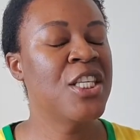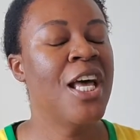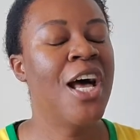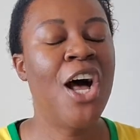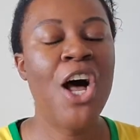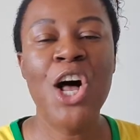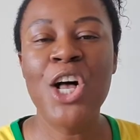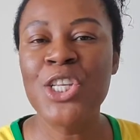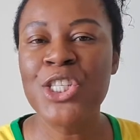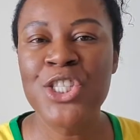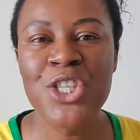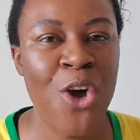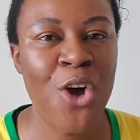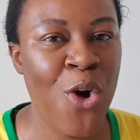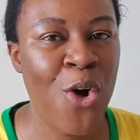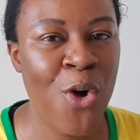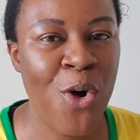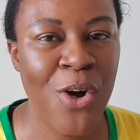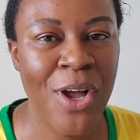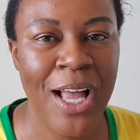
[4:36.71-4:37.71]

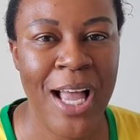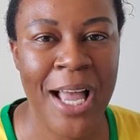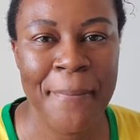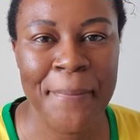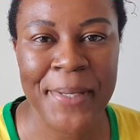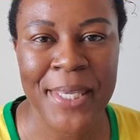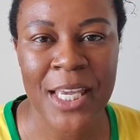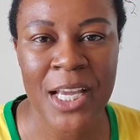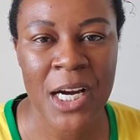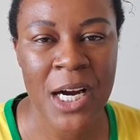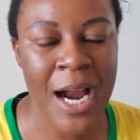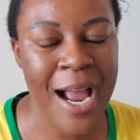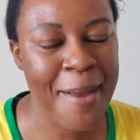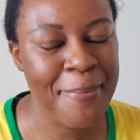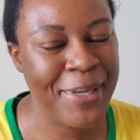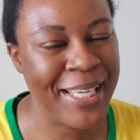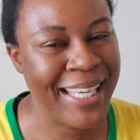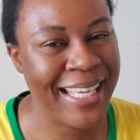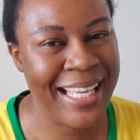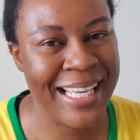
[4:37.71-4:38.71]
also, I'm here.
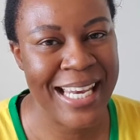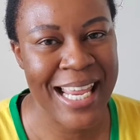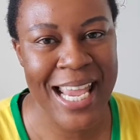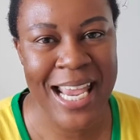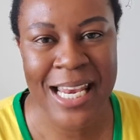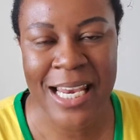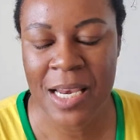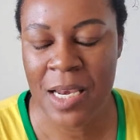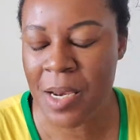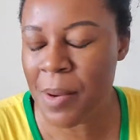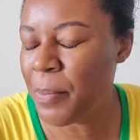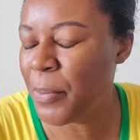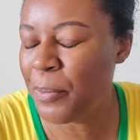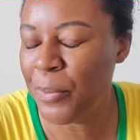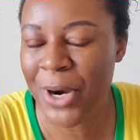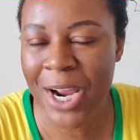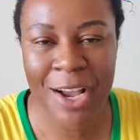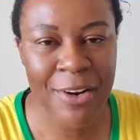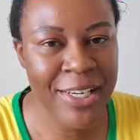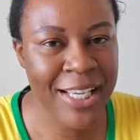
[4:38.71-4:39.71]
I'm a Canadian. I'm a
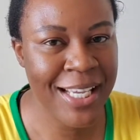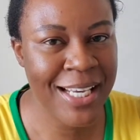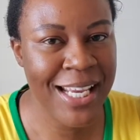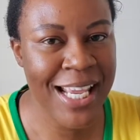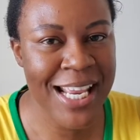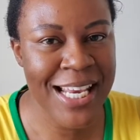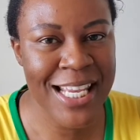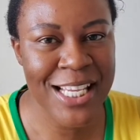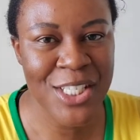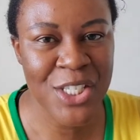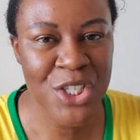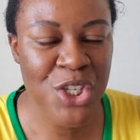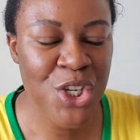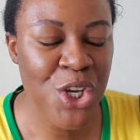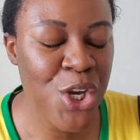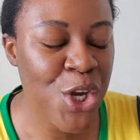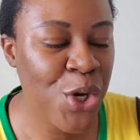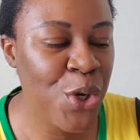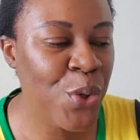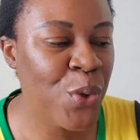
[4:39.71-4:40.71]
proud Canadian,
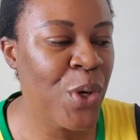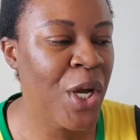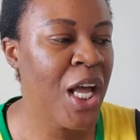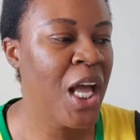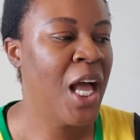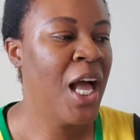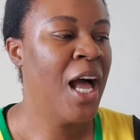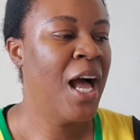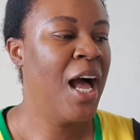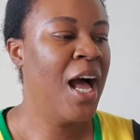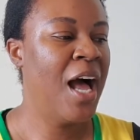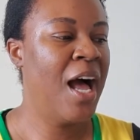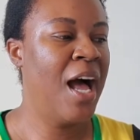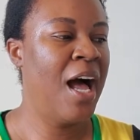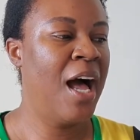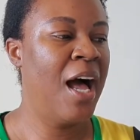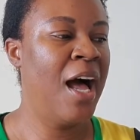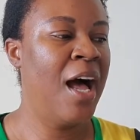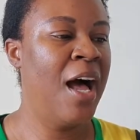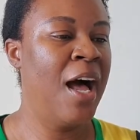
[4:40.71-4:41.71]
too.
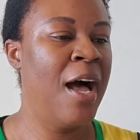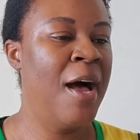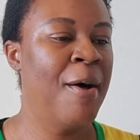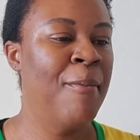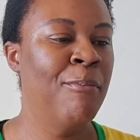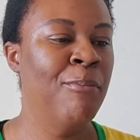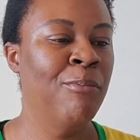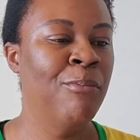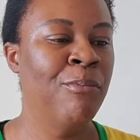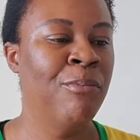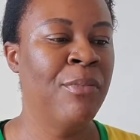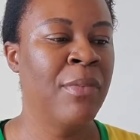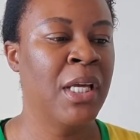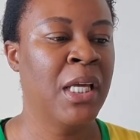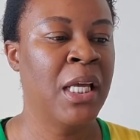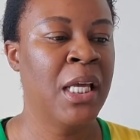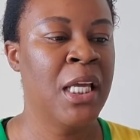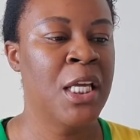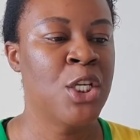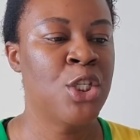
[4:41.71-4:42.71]

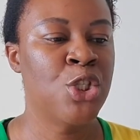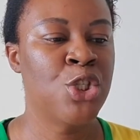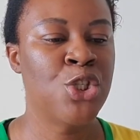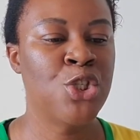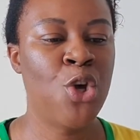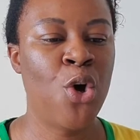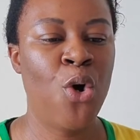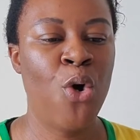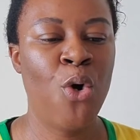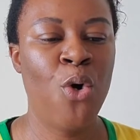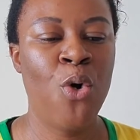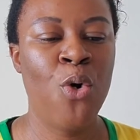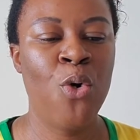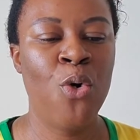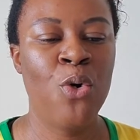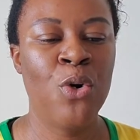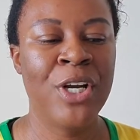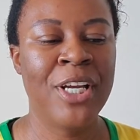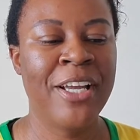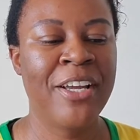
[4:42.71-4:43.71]
So
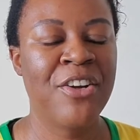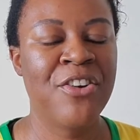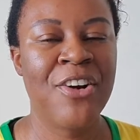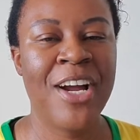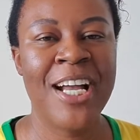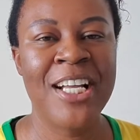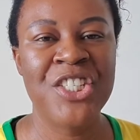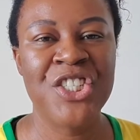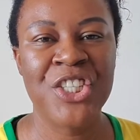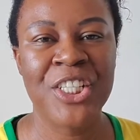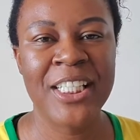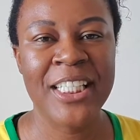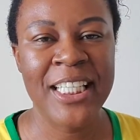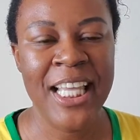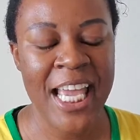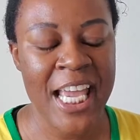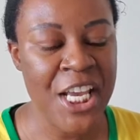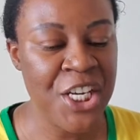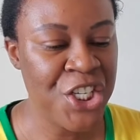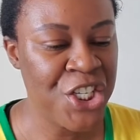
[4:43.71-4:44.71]

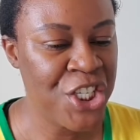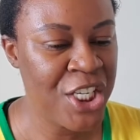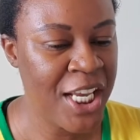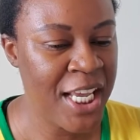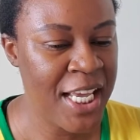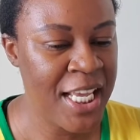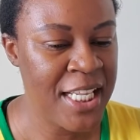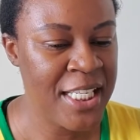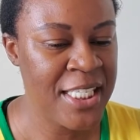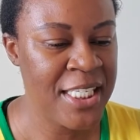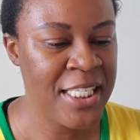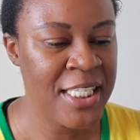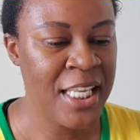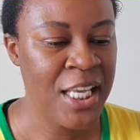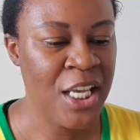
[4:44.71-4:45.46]
congratulations